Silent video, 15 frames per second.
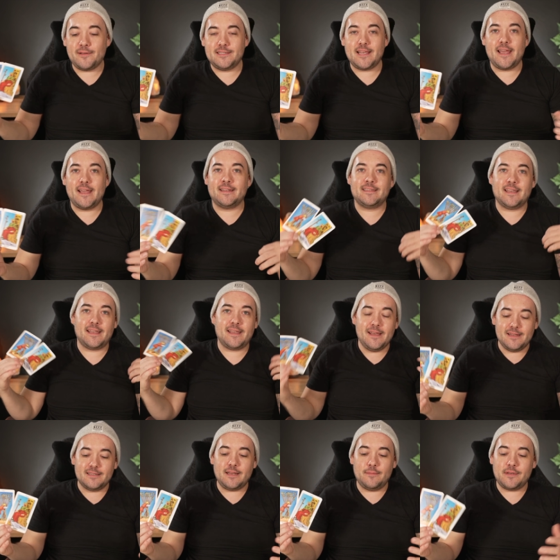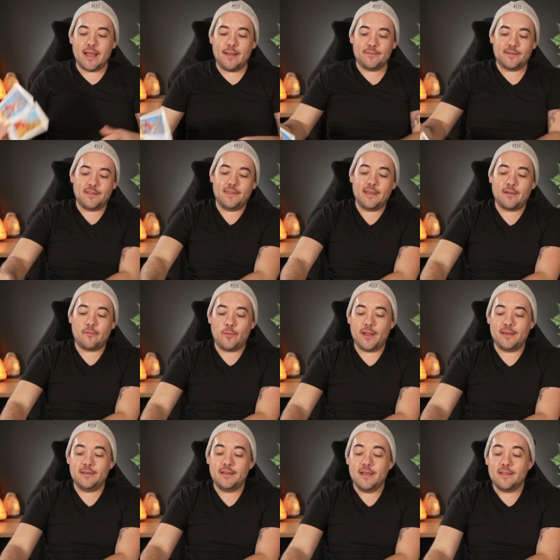saying, it's like sometimes I think
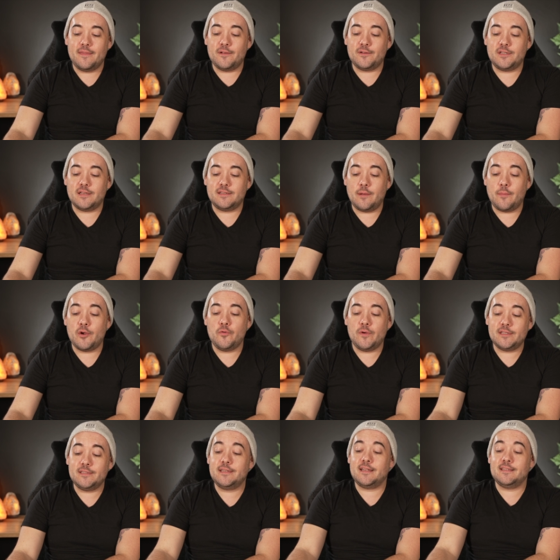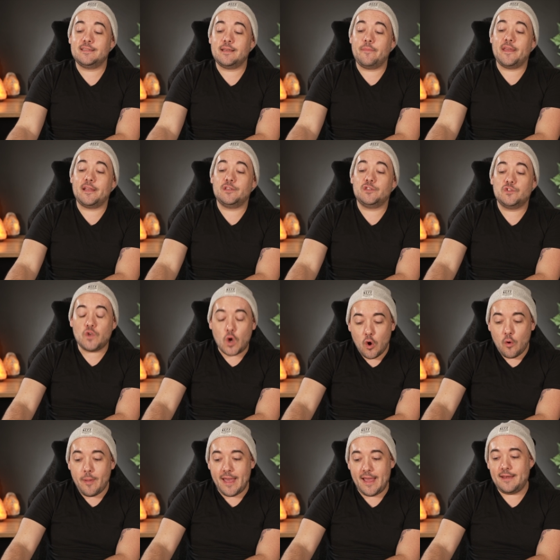when there's someone who has done something so
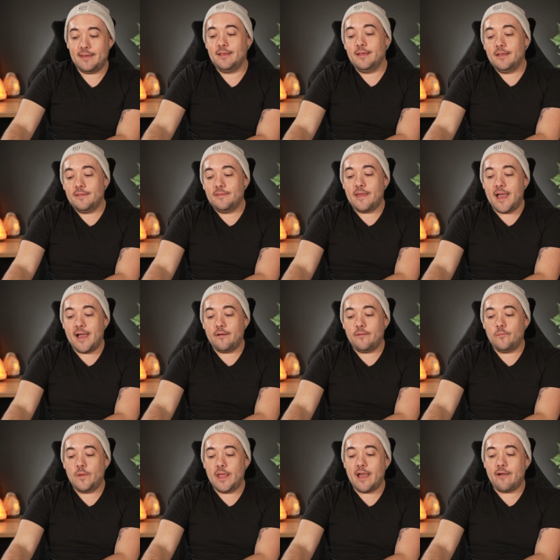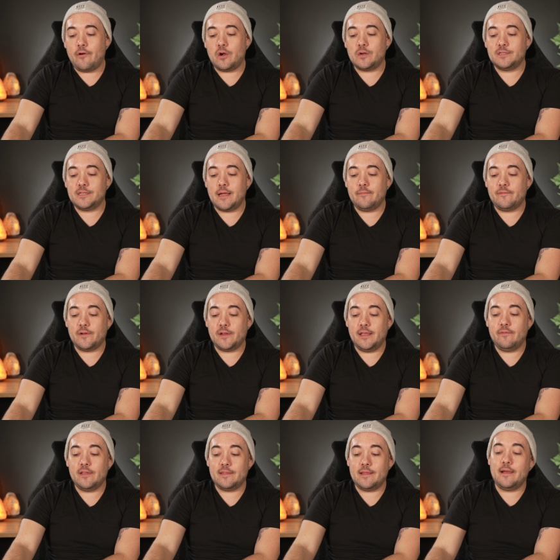bad that we have a hard time
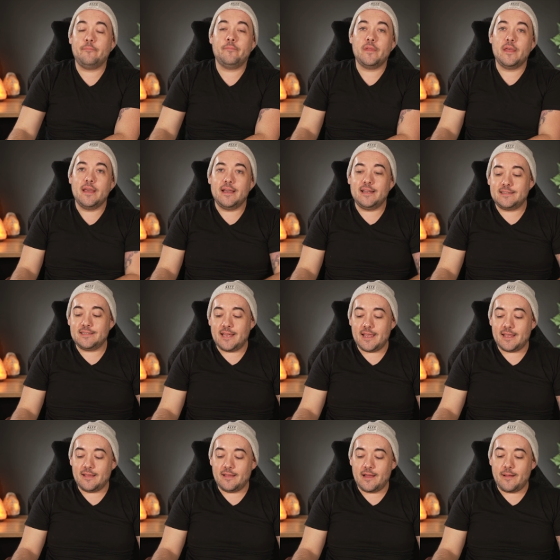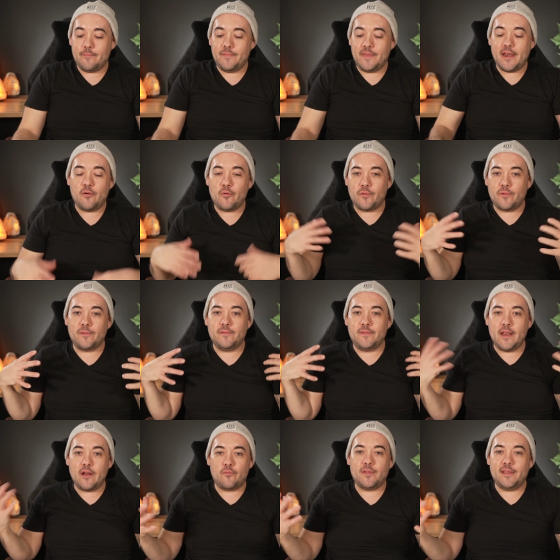forgiving them, it's like um, they don't they
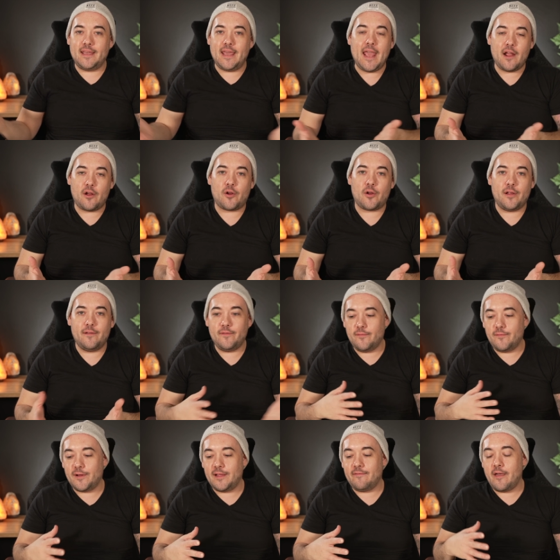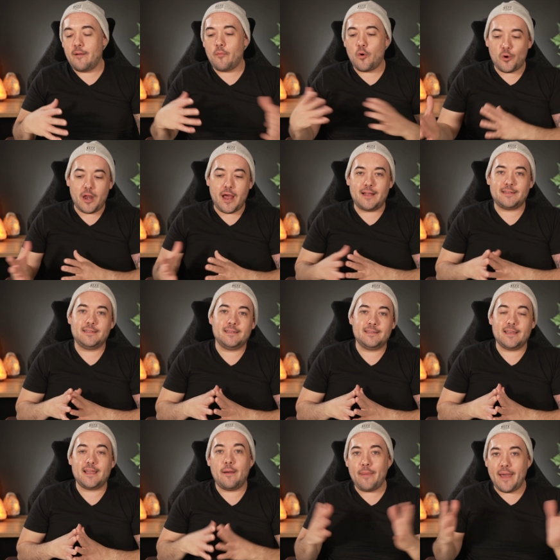don't really care if you forgive them or not. It's
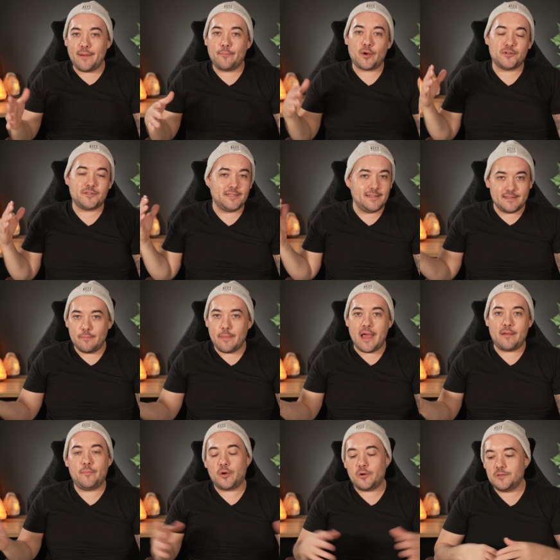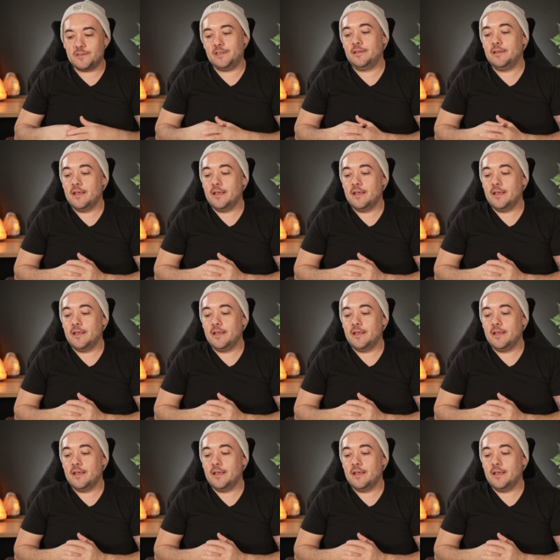like a bad person is a bad person,